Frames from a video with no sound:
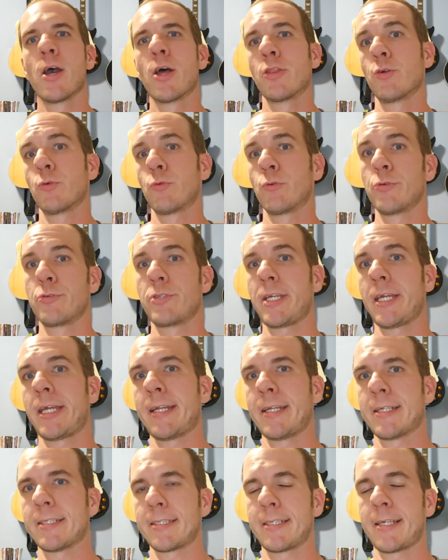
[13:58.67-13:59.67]
The
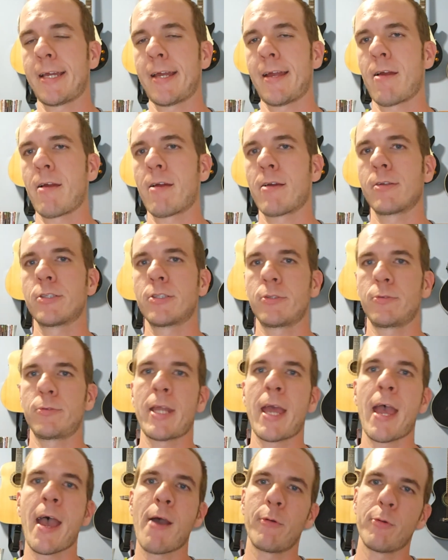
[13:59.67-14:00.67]
routine is there. So
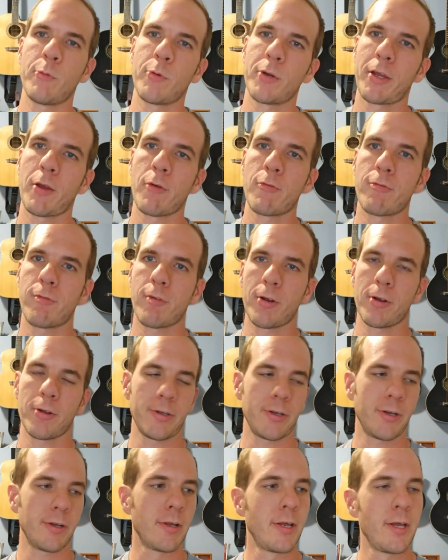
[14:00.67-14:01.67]
now we want to go
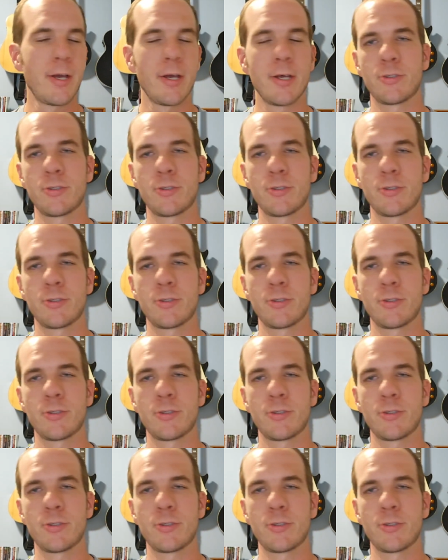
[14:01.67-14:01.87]
further.